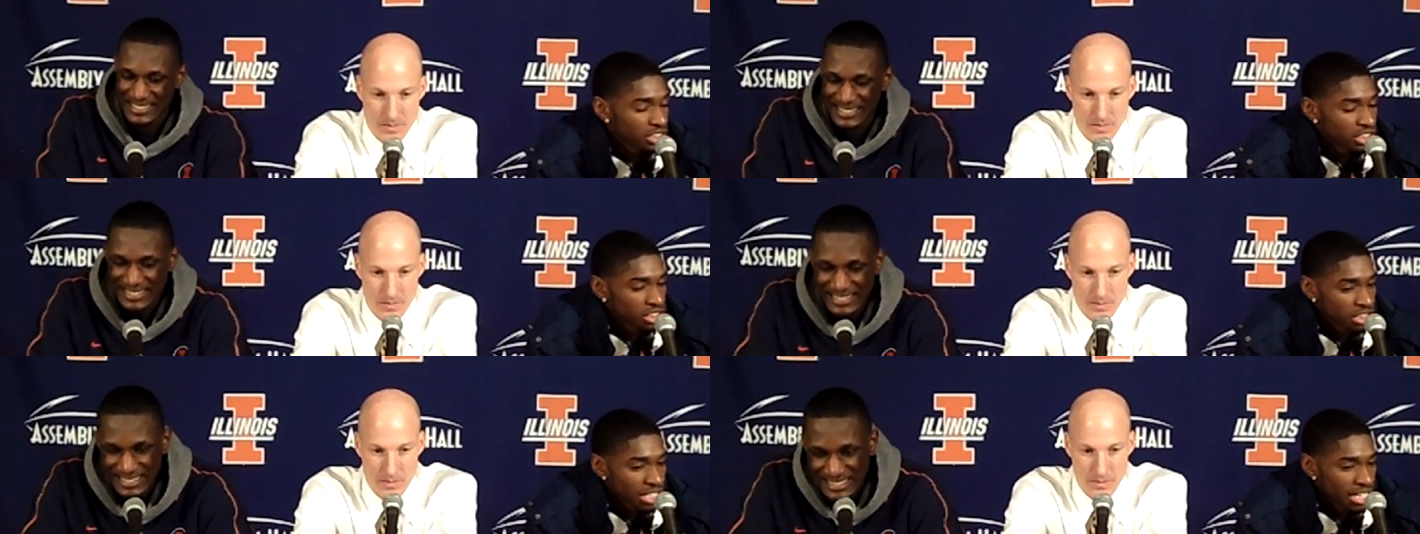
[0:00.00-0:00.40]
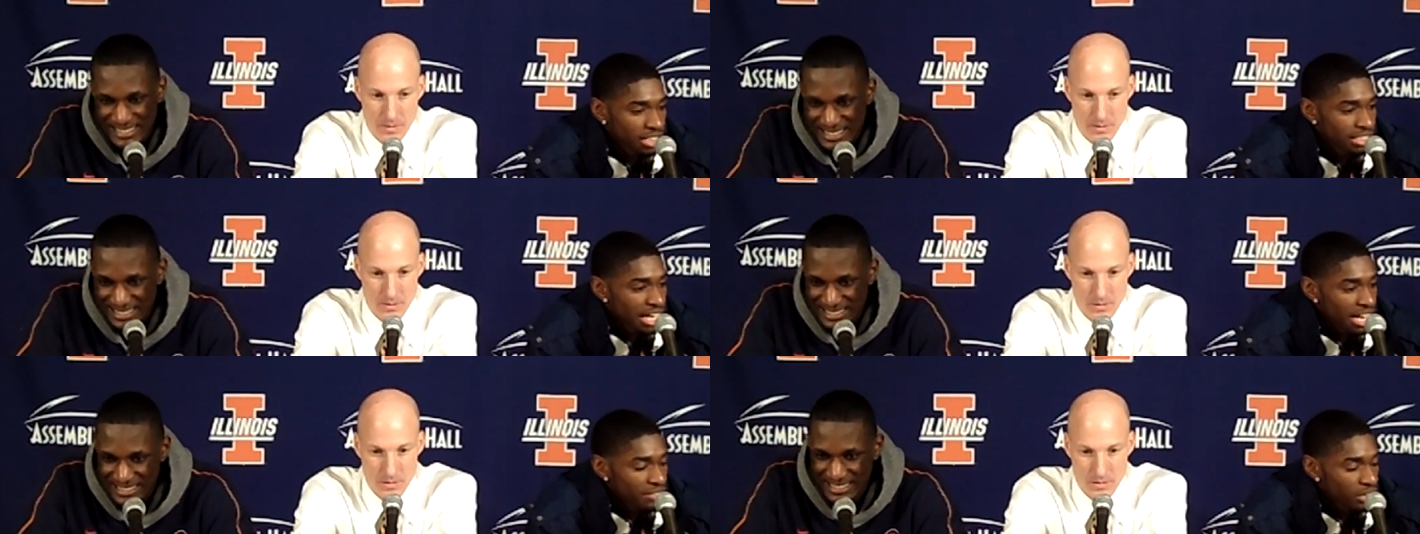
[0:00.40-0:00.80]
Speaker 1: There's a
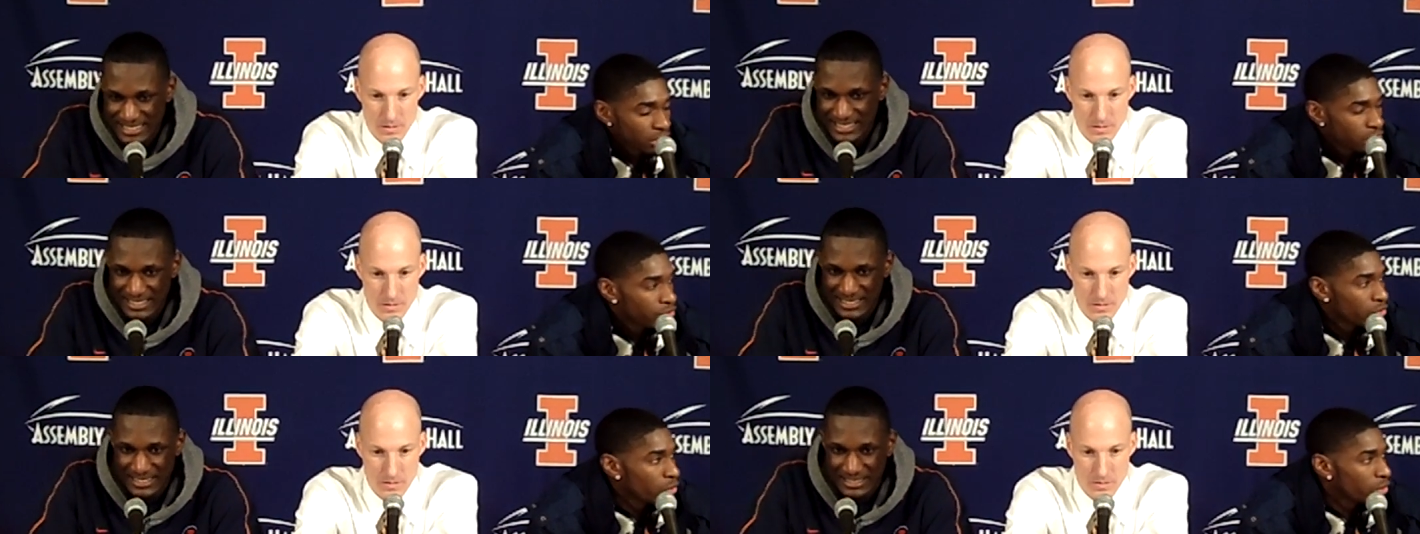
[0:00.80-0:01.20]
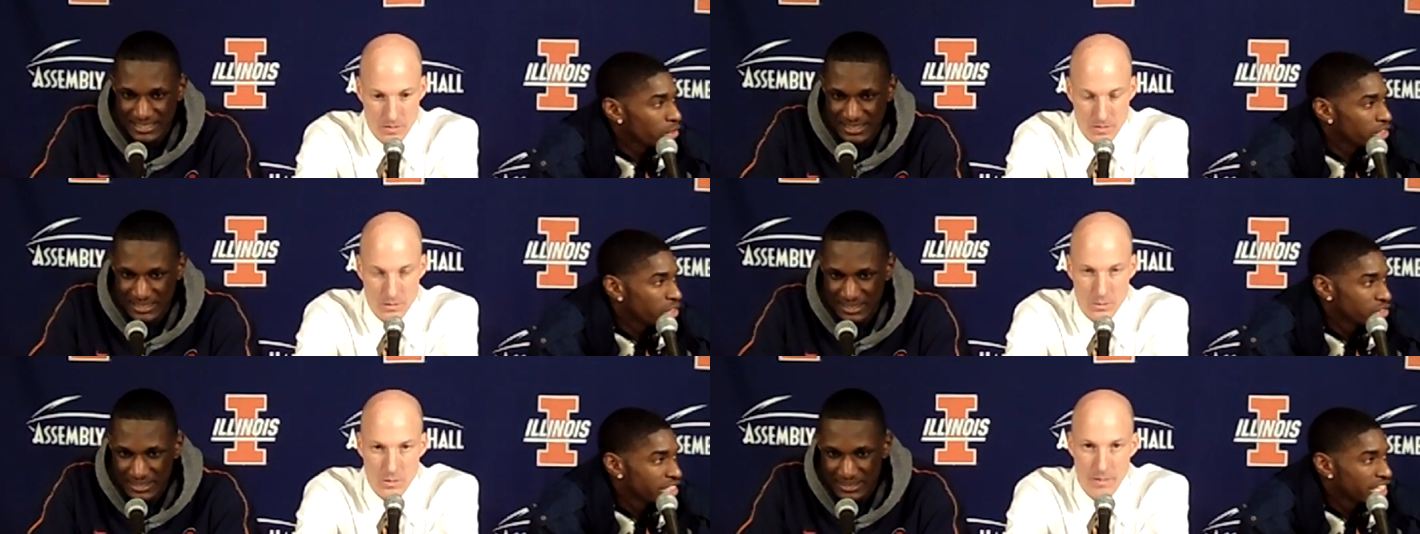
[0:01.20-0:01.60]
lot of diving on the floor,
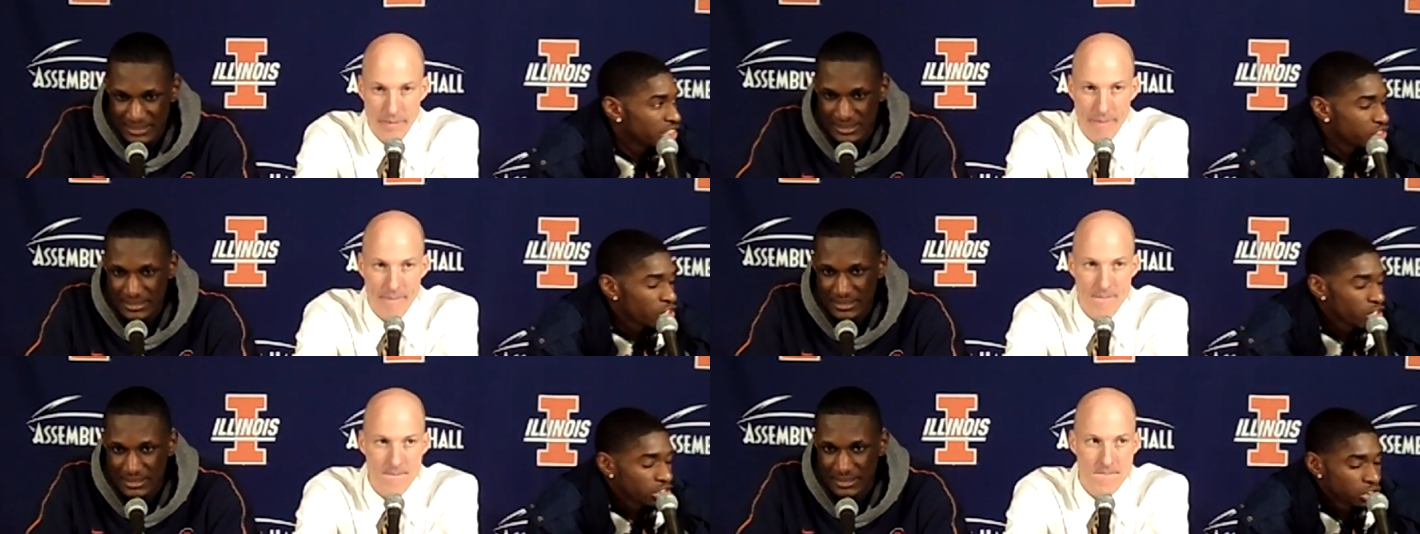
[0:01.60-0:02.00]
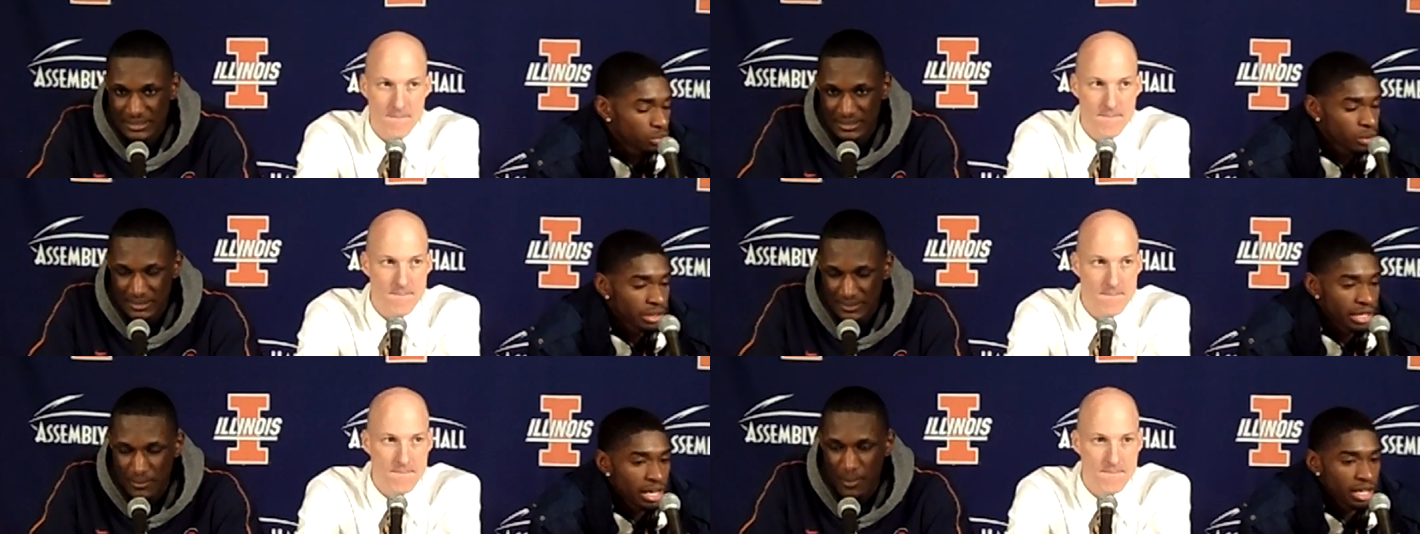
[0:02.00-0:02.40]
taking charges
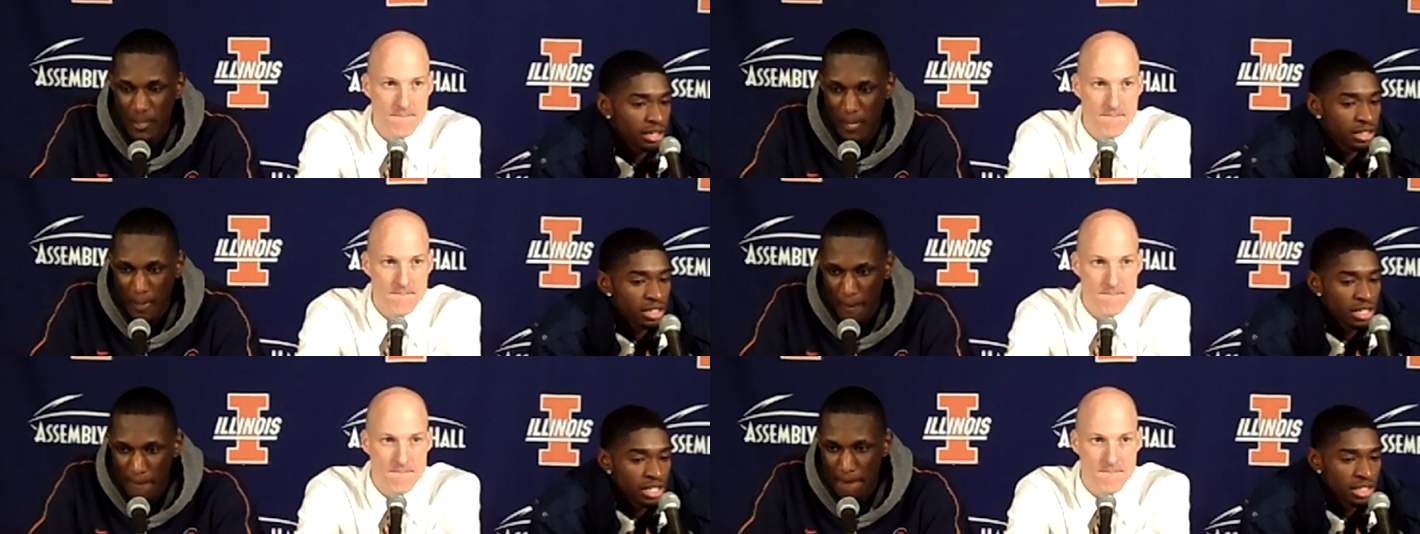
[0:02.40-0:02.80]
and whatnot.